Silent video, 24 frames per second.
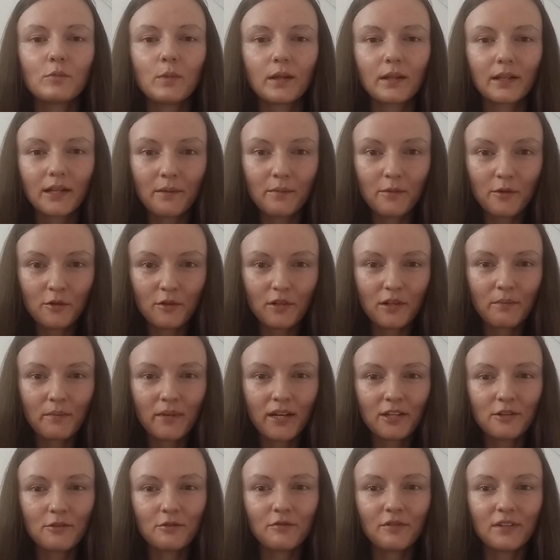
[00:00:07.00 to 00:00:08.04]
welcome you in
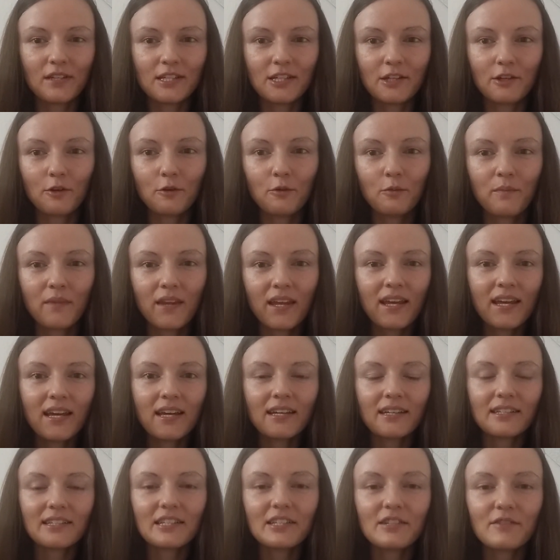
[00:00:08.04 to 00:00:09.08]
my new video.
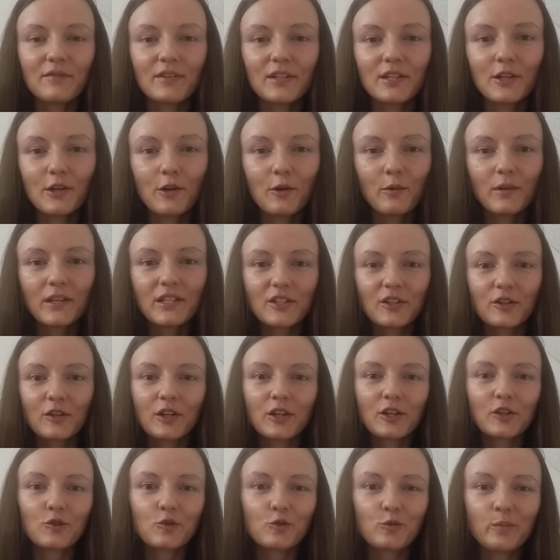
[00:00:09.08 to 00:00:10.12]
This video is
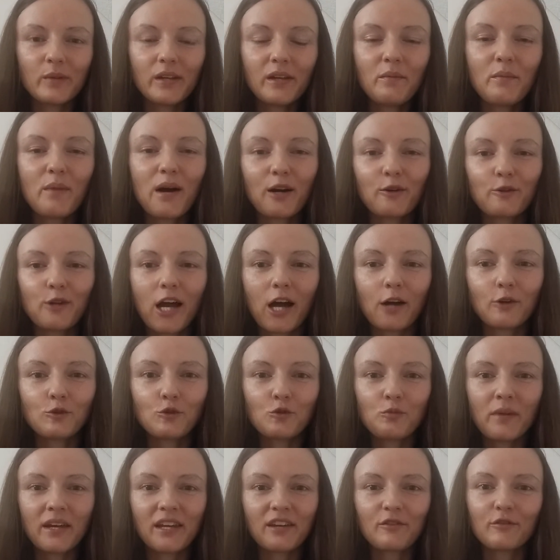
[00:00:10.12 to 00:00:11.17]
going to be about how
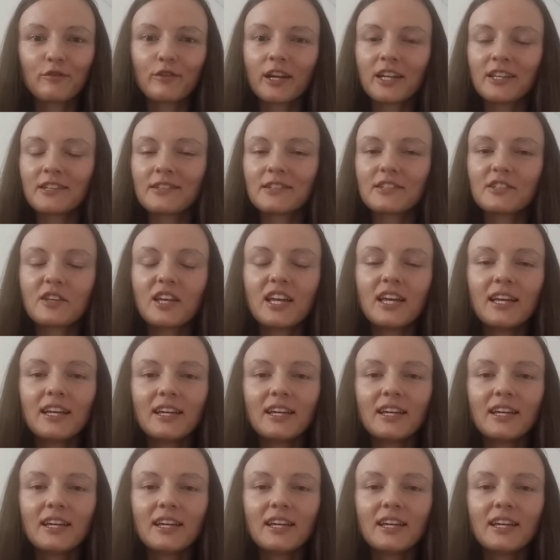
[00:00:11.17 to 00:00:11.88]
to make friends.